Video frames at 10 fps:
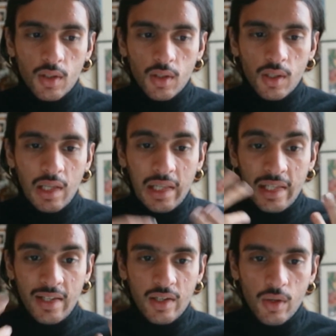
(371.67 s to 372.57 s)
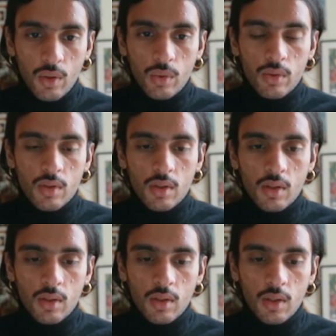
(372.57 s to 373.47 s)
a clean nose
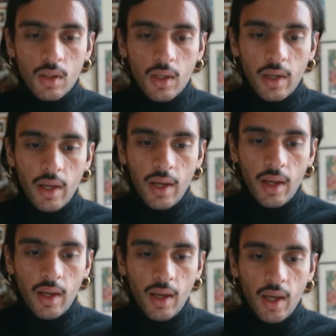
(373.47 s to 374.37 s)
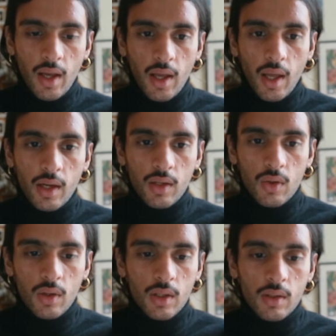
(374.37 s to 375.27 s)
and
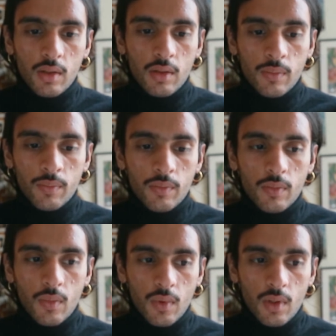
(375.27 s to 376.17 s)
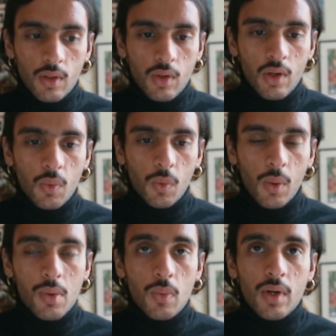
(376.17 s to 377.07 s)
you're in an
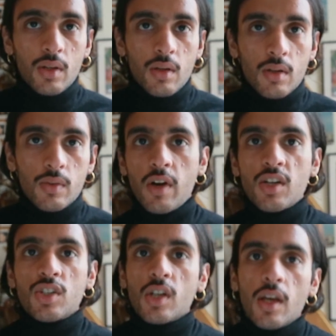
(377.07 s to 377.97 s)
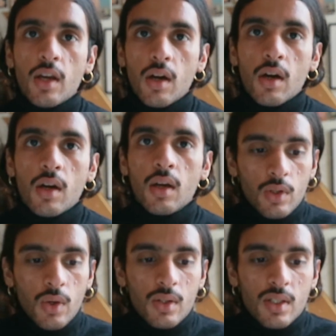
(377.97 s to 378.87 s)
environment where there's fresh air.
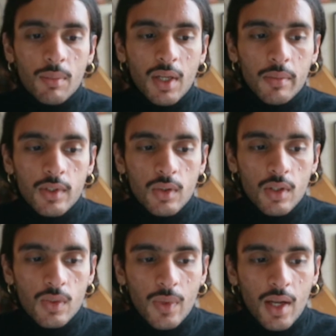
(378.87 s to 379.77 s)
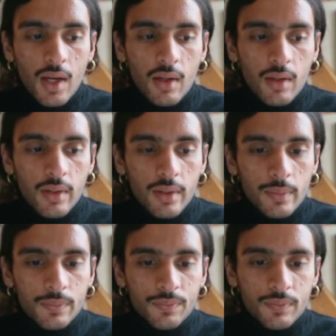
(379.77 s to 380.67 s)
You can sometimes do this when
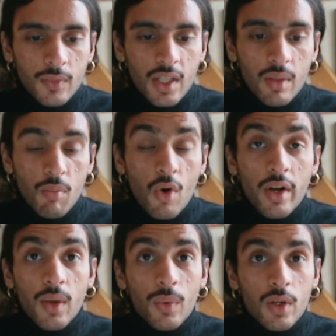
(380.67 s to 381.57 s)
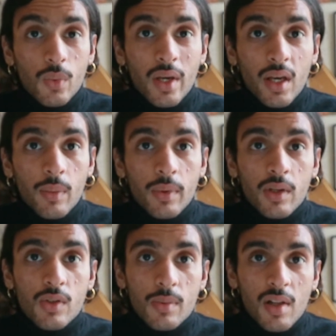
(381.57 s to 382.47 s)
in the morning when you wake up and
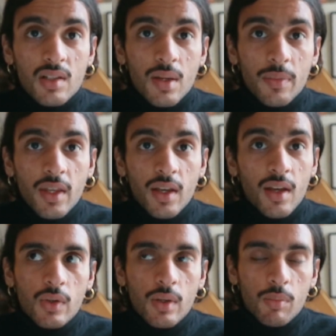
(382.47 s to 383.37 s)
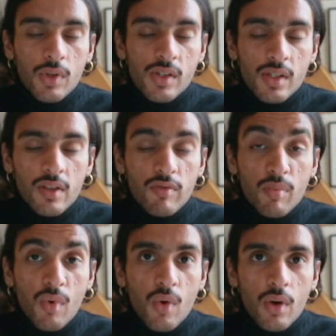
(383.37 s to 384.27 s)
you smell something, you can perceive
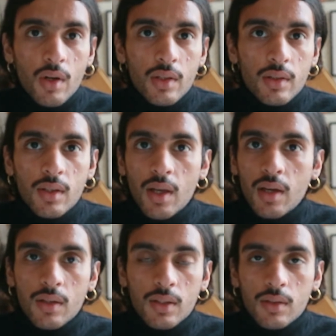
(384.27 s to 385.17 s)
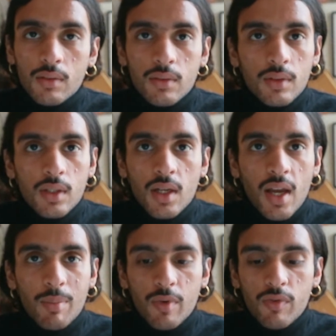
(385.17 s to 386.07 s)
more than the
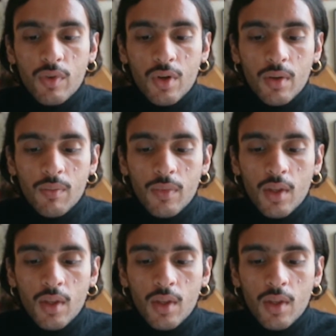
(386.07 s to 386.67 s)
night before.